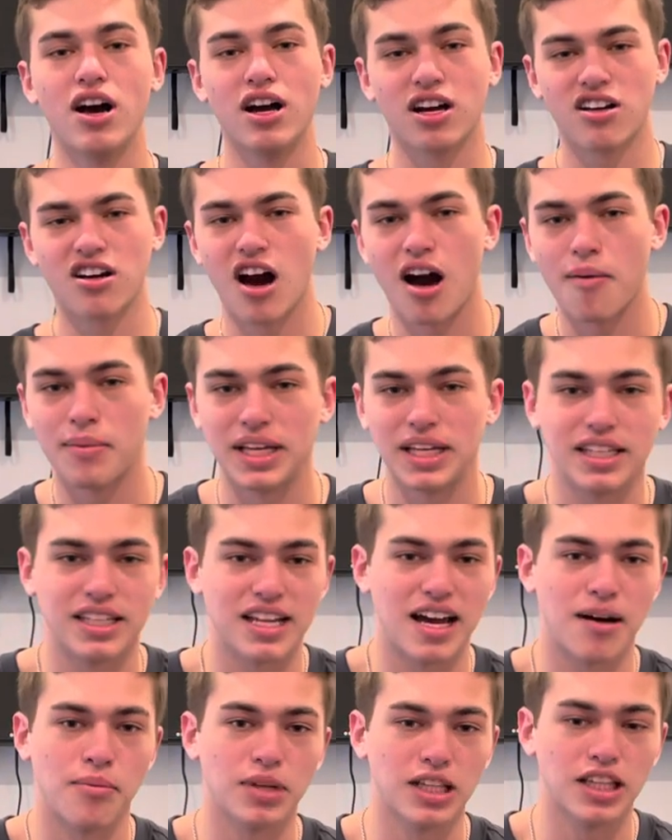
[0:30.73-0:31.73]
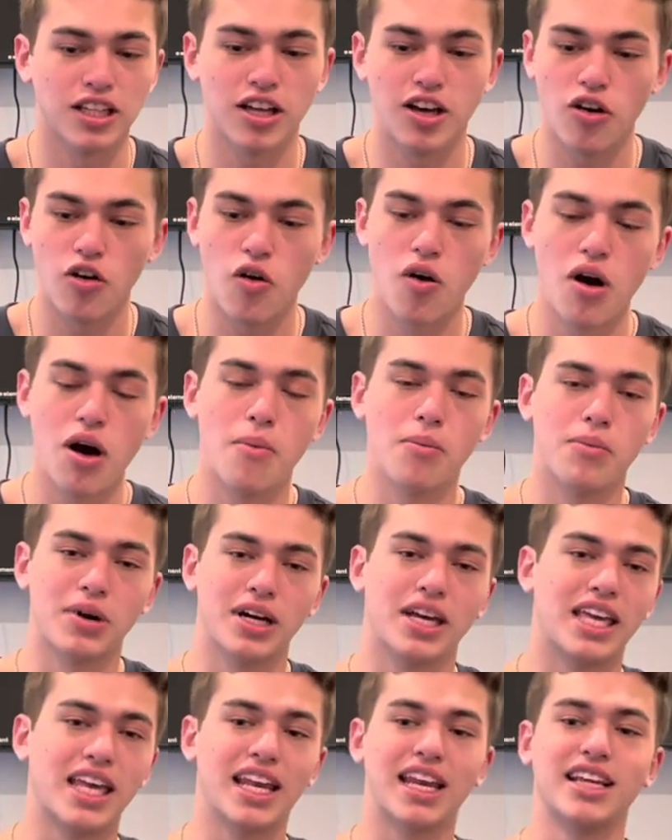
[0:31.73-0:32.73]
comment down below.
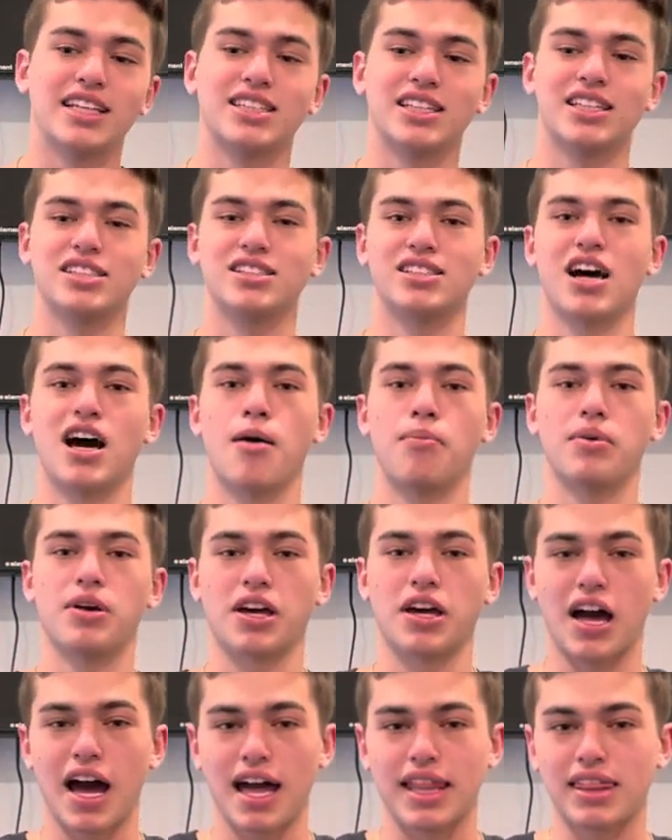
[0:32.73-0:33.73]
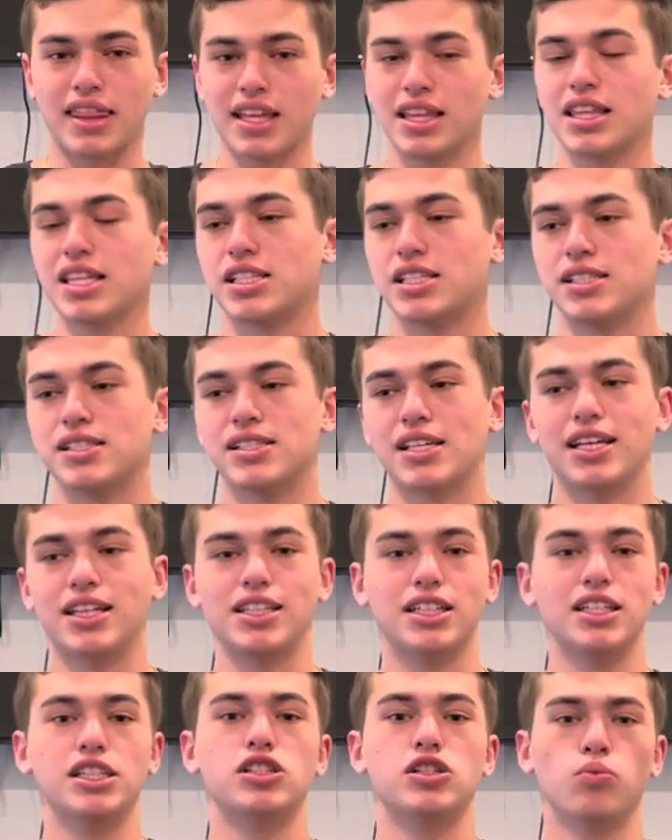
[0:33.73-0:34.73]
But getting to this topic, I think this is a
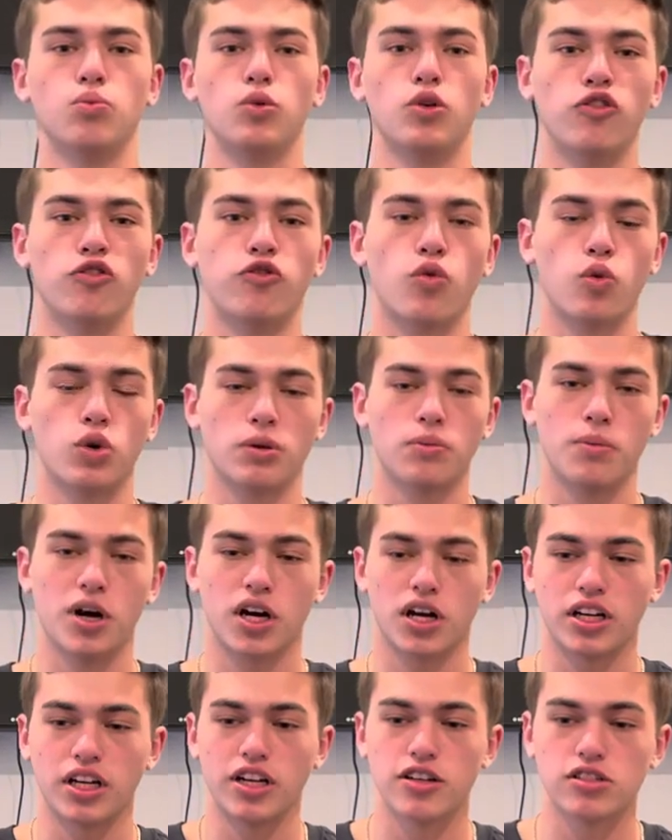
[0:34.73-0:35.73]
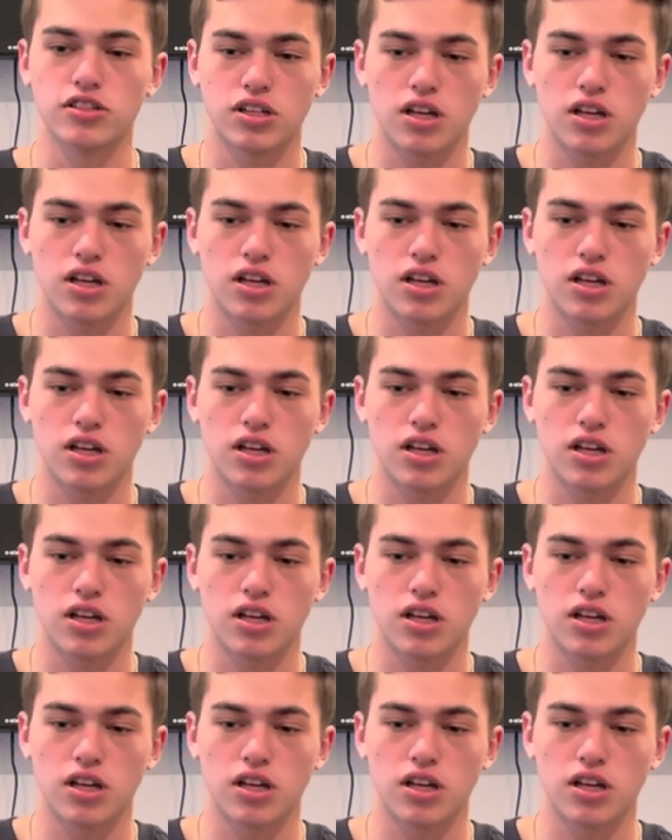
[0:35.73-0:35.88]
decent move for the Buccaneers.